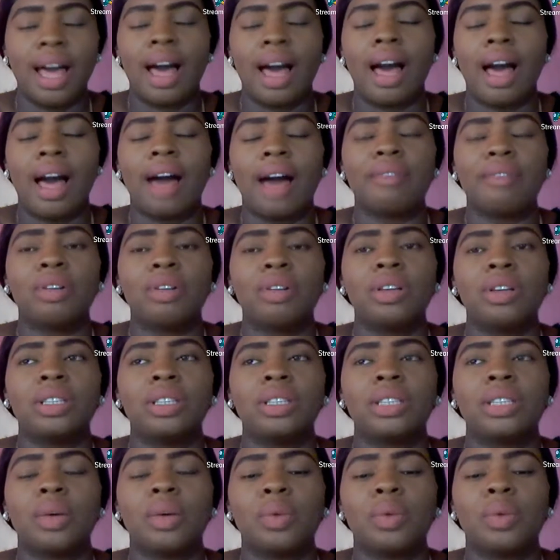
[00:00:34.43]
I've
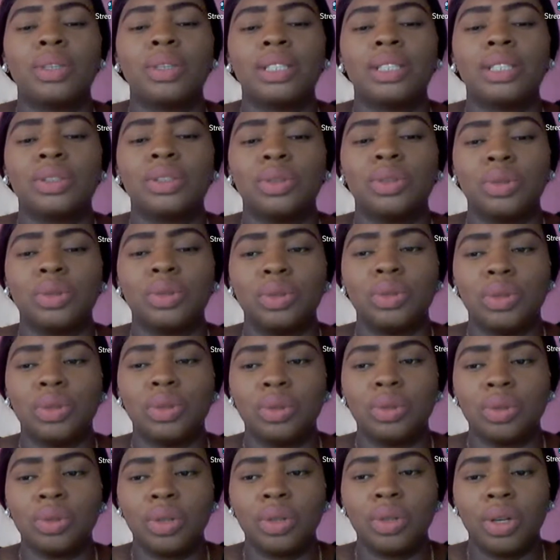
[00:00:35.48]
always wanted
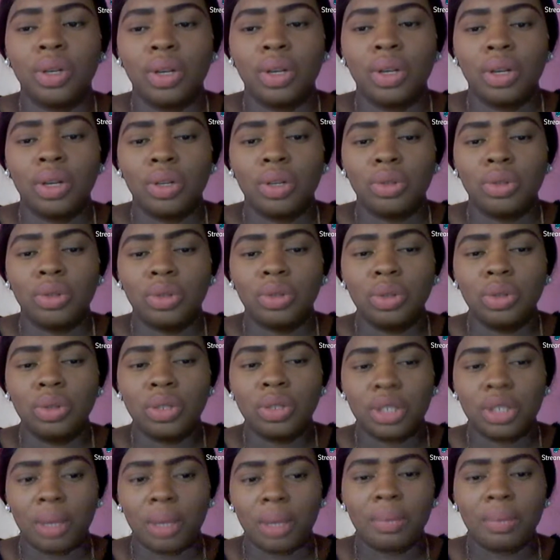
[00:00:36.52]
to, do
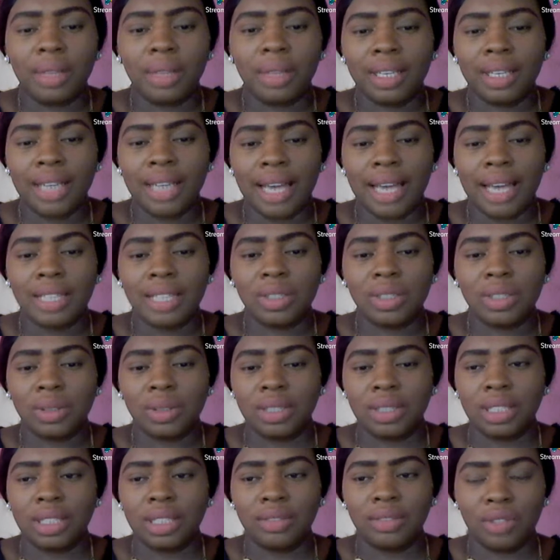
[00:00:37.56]
something nice
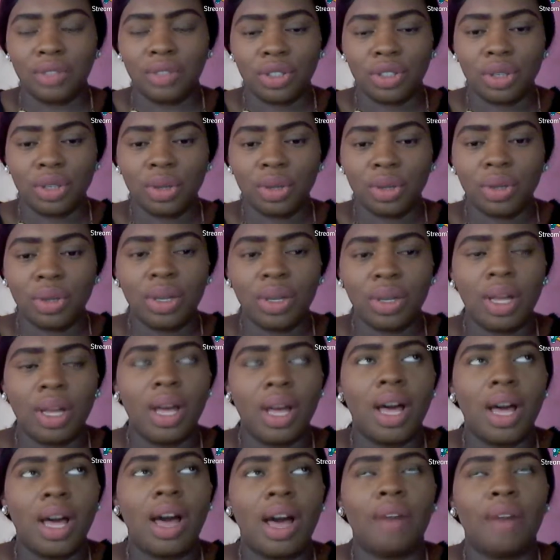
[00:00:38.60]
on this video.
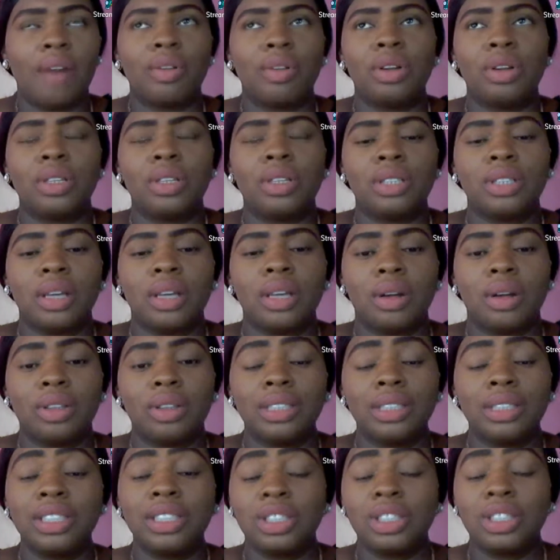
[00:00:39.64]
I've always
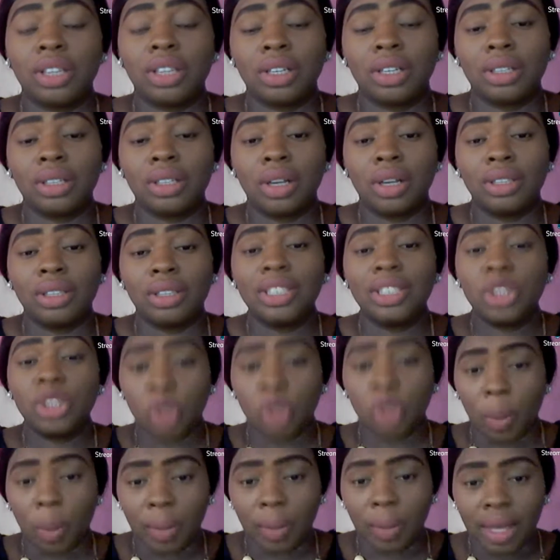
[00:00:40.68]
on this
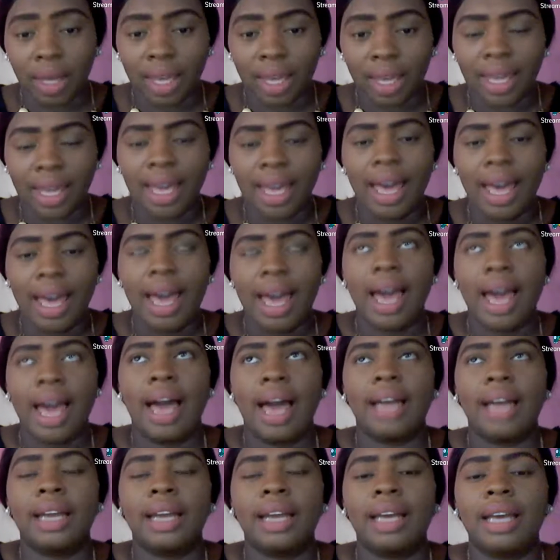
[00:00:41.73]
topic,
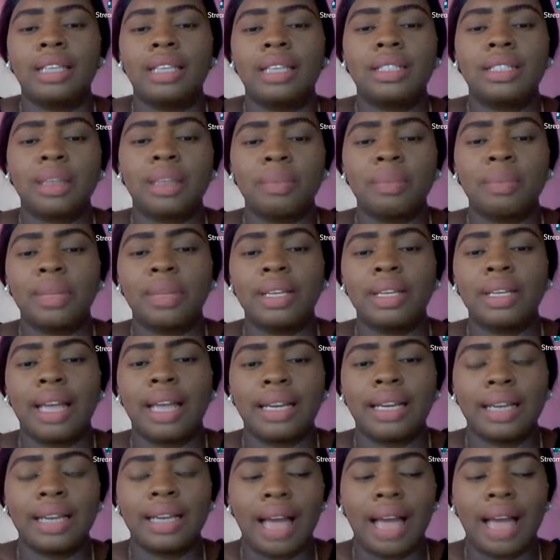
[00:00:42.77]
and it's something that